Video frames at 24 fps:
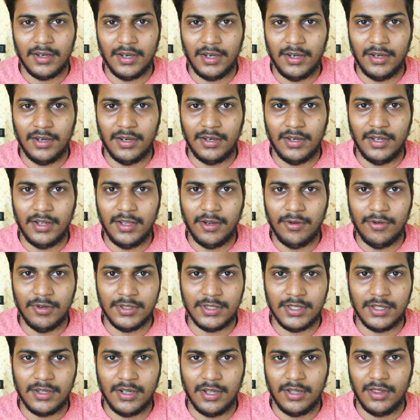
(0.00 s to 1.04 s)
and there
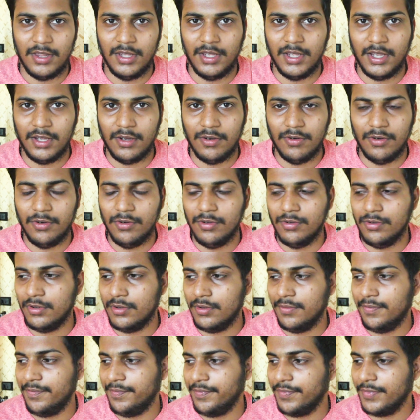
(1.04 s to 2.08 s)
was nothing I could do
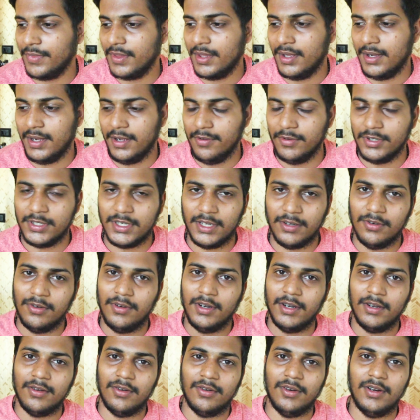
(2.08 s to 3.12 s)
I wish I
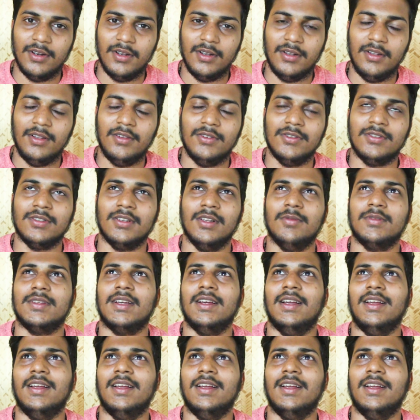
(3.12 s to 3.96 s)
could record uh, those clips.